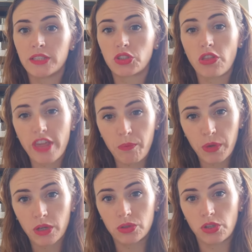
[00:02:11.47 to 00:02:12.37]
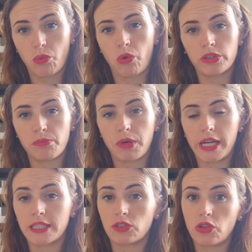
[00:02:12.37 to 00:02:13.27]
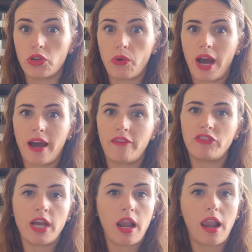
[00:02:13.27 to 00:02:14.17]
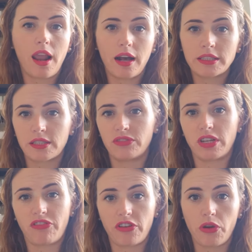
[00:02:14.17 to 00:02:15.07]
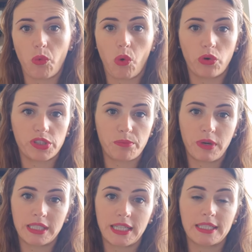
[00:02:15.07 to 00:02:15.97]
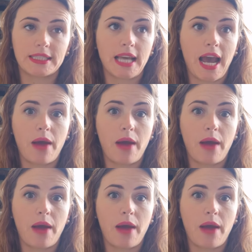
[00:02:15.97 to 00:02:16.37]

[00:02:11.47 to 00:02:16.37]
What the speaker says: So then we go to awarding bodies. So you have lots of different awarding bodies.